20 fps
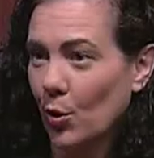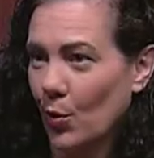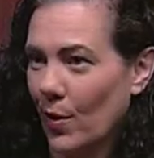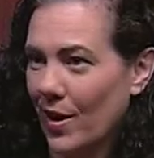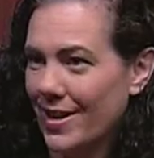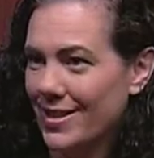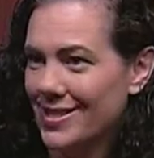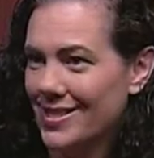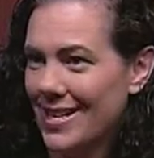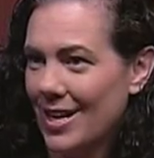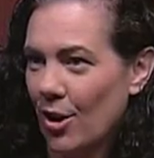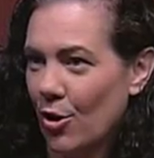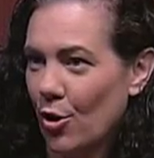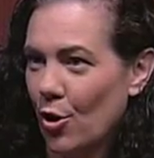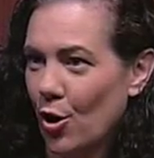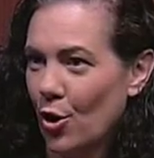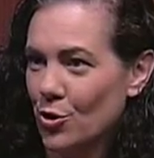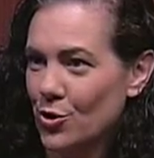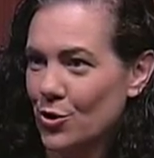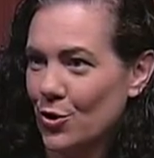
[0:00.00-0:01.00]
ways to
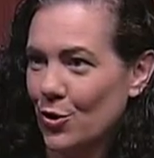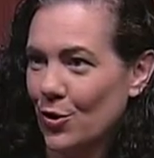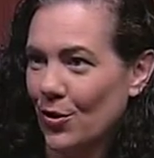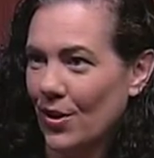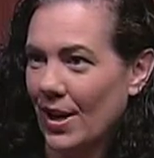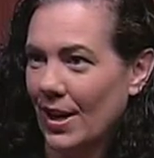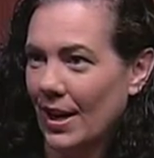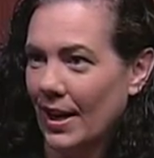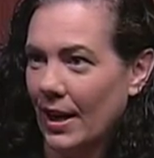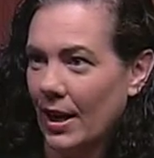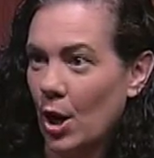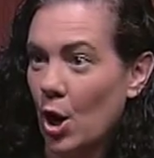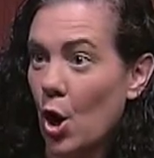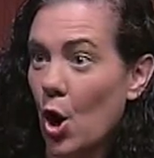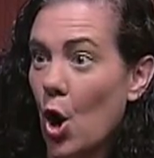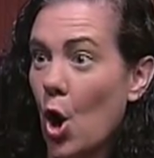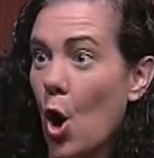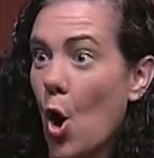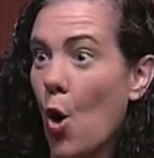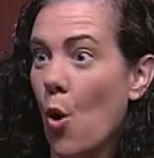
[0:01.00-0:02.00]
alcohol, so you're getting an
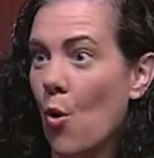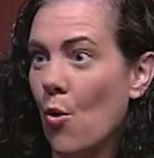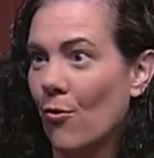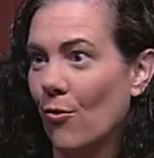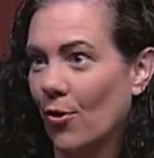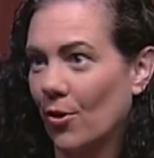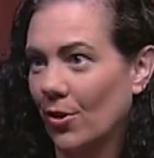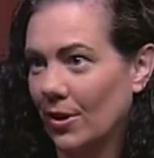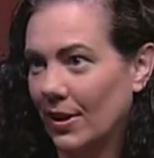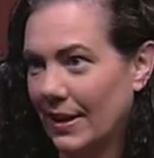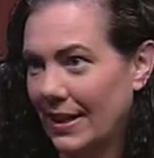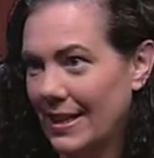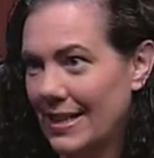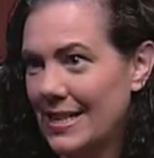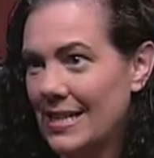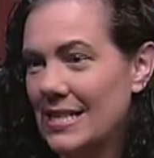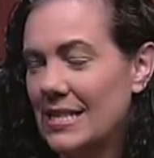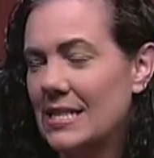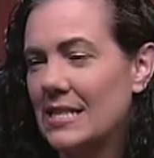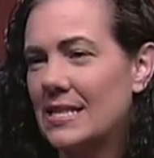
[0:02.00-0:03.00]
overly
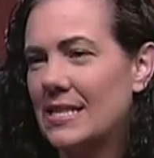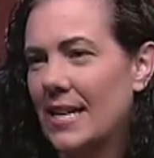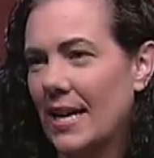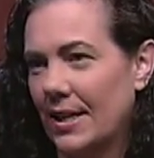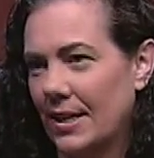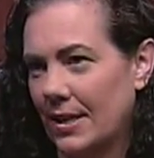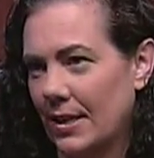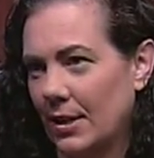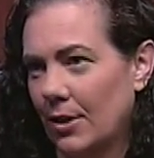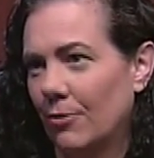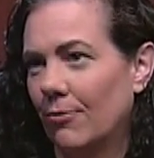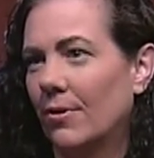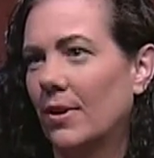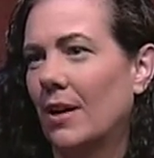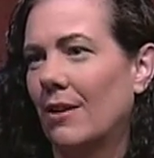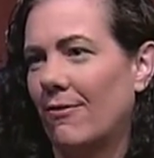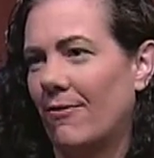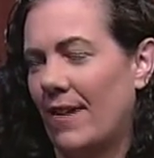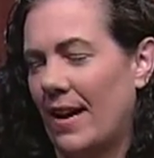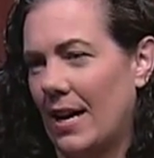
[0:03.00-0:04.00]
sedative
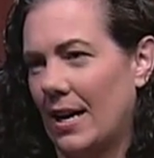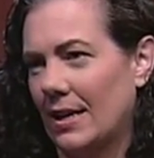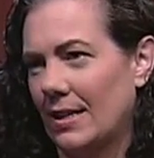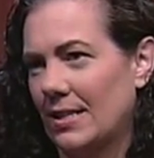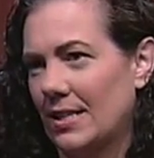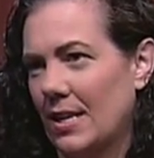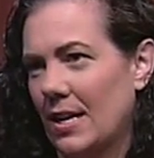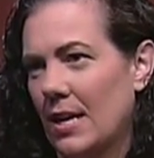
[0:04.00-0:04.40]
effect,